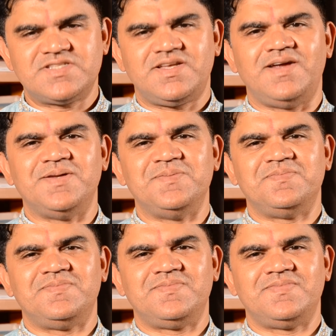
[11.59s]
Namaskaram.
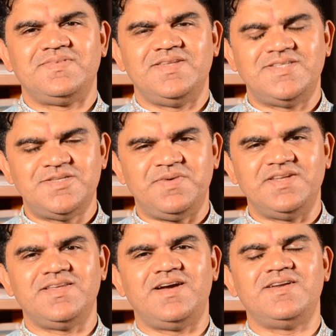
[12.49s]
This is
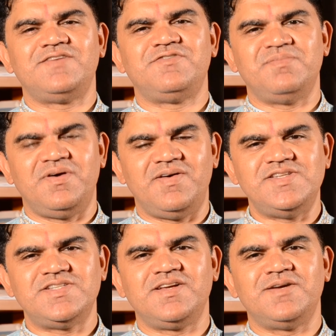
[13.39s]
Pandit Hardat from
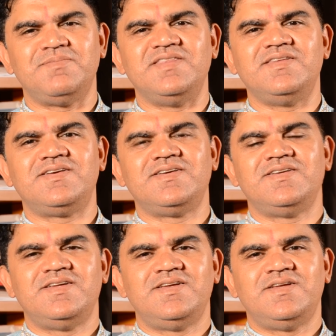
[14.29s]
Bhavani Shankar Mandir,
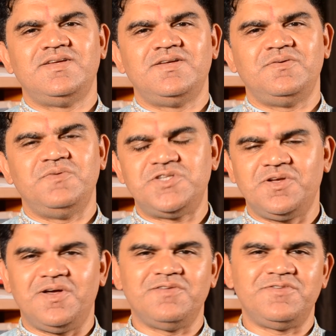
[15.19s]

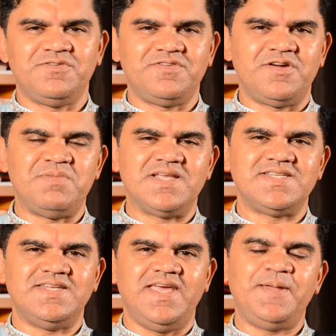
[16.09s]
wishing all of you a very
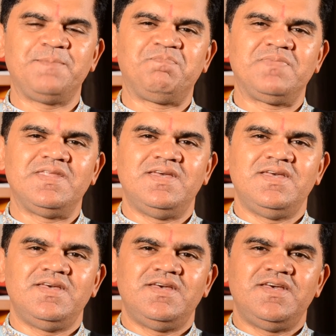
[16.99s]
blessed day.
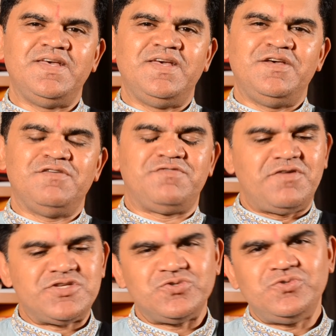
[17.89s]

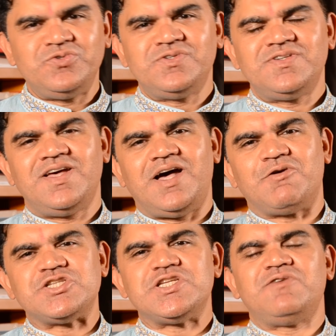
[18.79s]
Very soon,
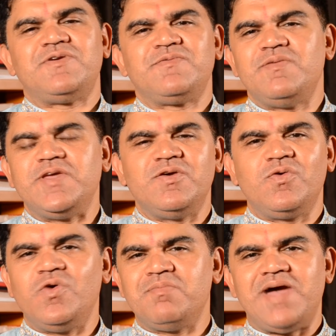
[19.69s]
our children will be
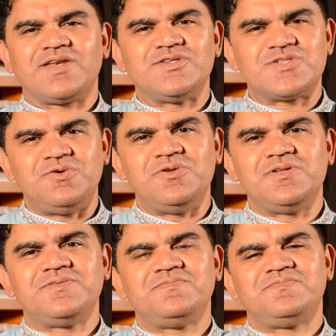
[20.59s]
going back to school
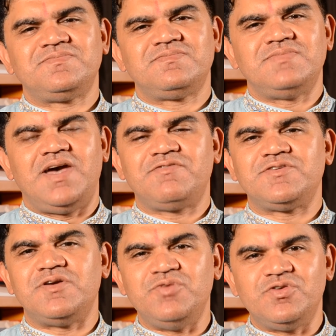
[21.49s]

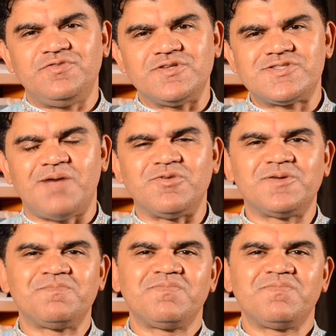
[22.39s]
after a beautiful summer.